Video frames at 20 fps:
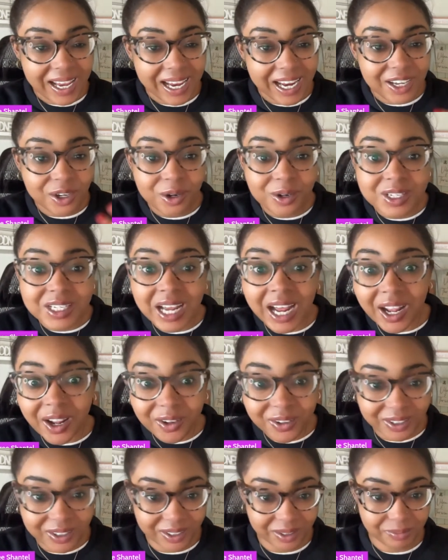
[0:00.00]
and you
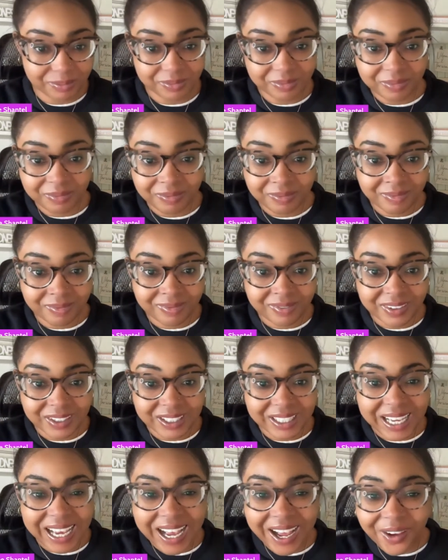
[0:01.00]
tell them
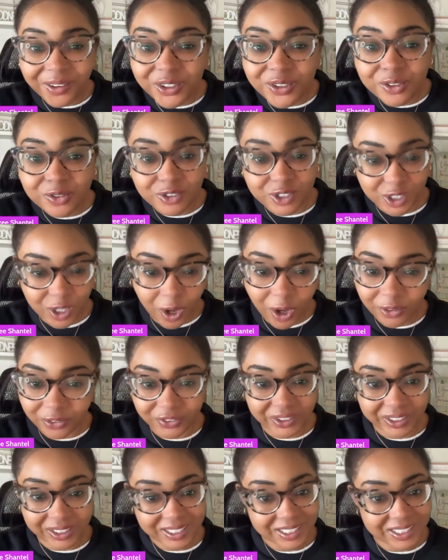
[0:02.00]
how you've solved
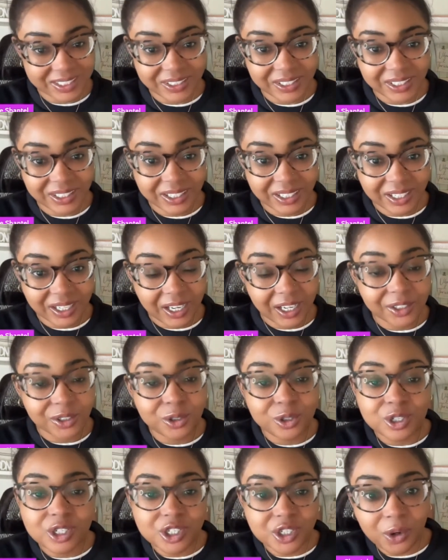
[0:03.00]
this, and
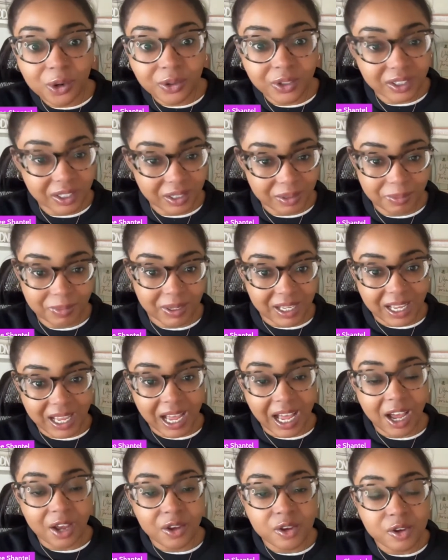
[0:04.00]
you show them
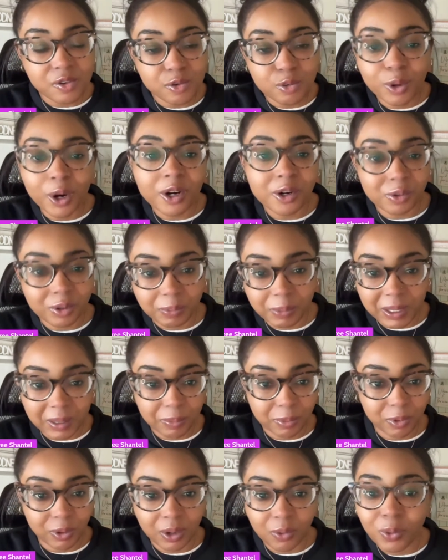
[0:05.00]
how you've worked with
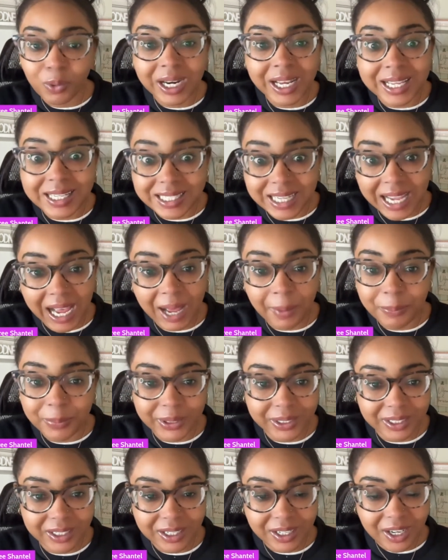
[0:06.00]
people and what has
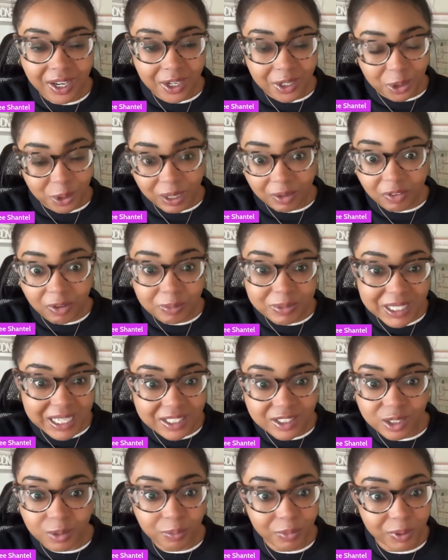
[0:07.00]
happened. You give them
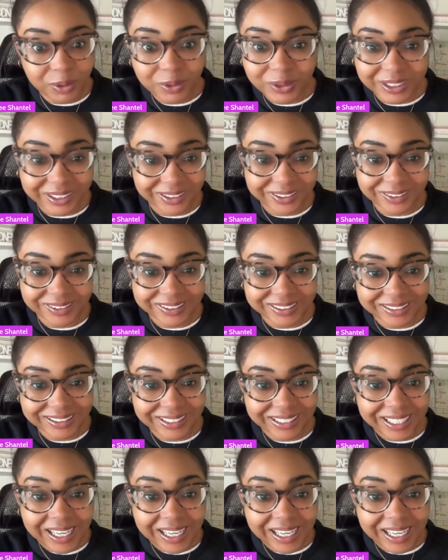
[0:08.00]
testimonials